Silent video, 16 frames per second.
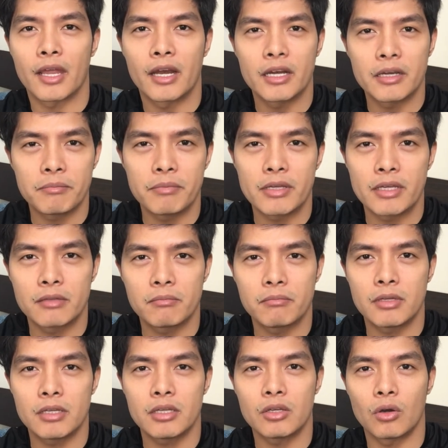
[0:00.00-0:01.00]

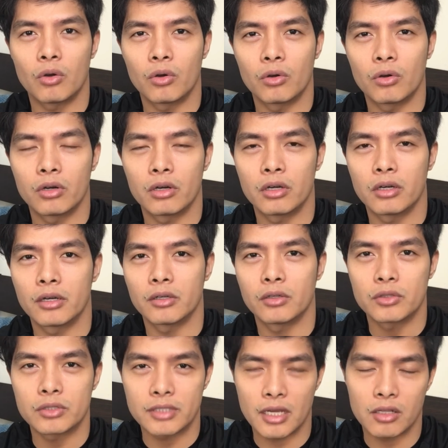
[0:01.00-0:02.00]
Airbnb or a
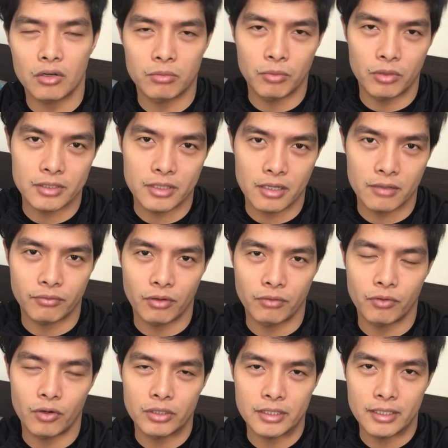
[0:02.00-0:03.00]
hotel or motel for
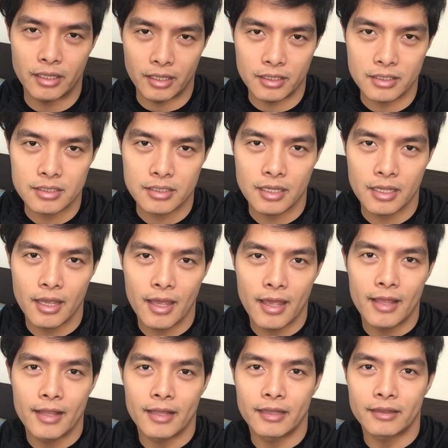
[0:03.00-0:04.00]
14 days.
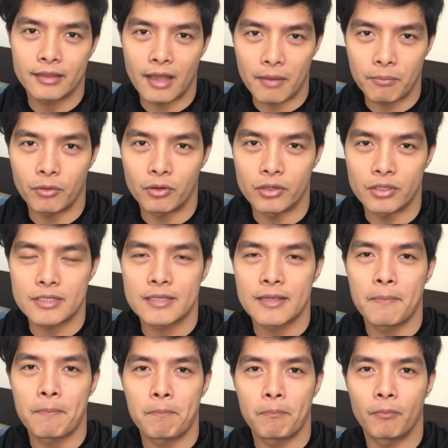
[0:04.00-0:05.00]

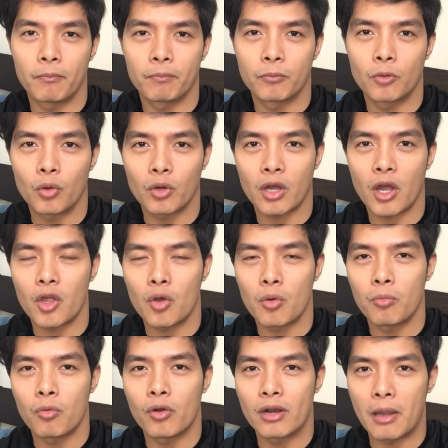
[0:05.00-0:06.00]
Tapos, doon
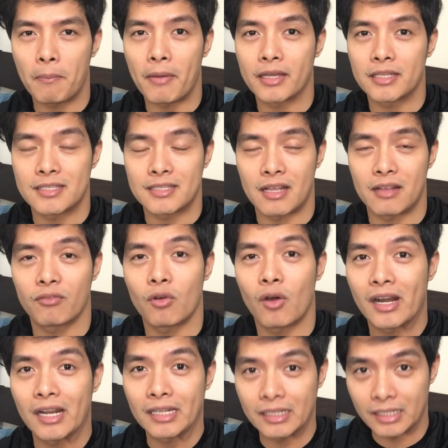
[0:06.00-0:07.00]
kayo muna
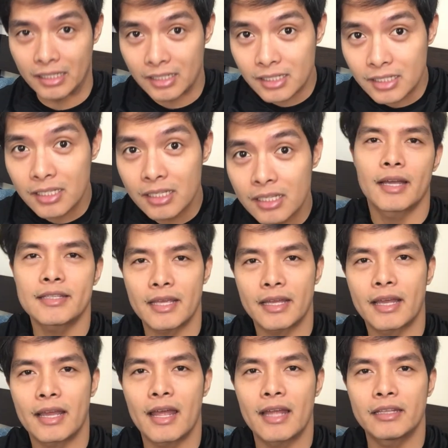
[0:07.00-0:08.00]
mag-self-quarantine.
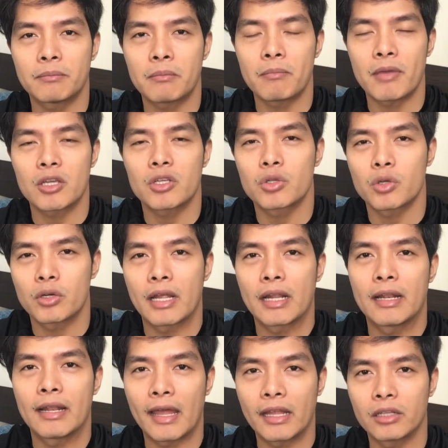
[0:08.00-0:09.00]
Kasi kailangan din ma-make sure
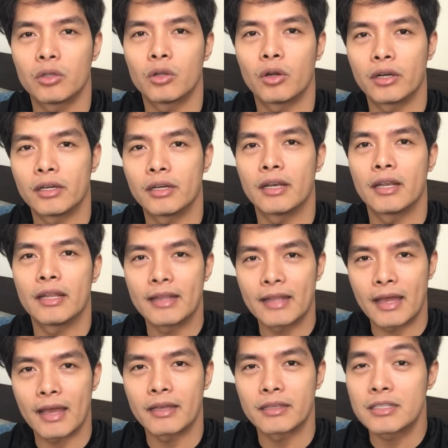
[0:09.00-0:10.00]
ng landlord
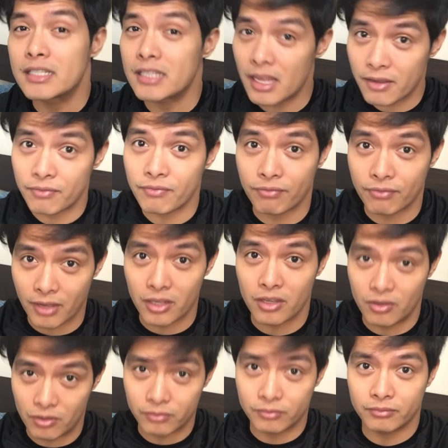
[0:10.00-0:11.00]
na safe
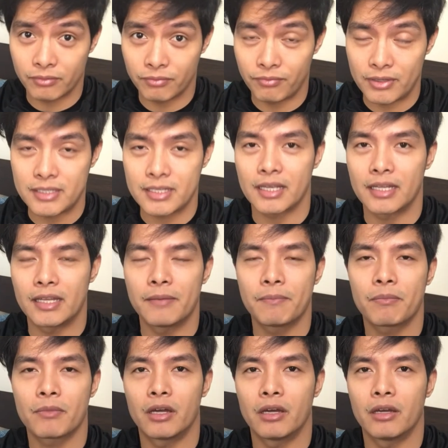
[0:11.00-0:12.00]
kayo physically